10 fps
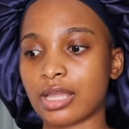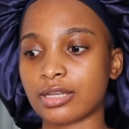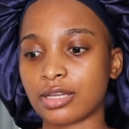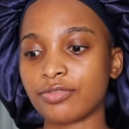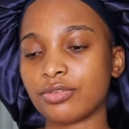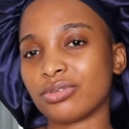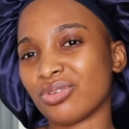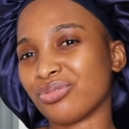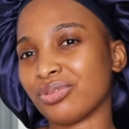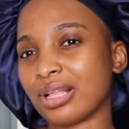And if you
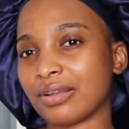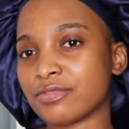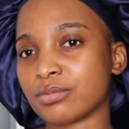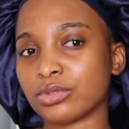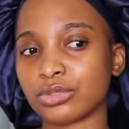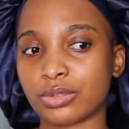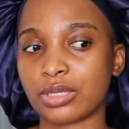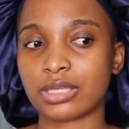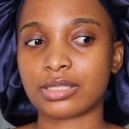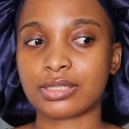don't feel comfortable doing
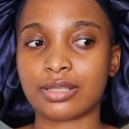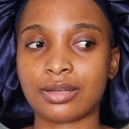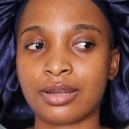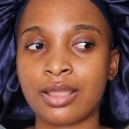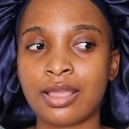it, then